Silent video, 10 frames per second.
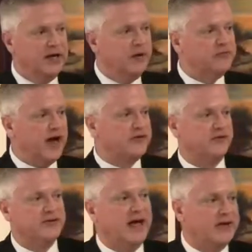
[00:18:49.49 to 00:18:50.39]
He was
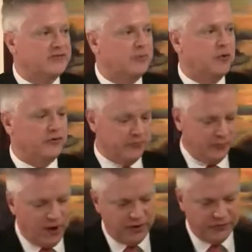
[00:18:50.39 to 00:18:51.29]
actually attached to Merrill's
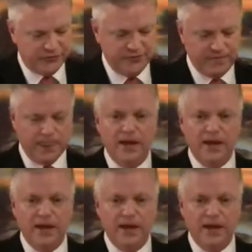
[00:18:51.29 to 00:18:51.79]
Marauders.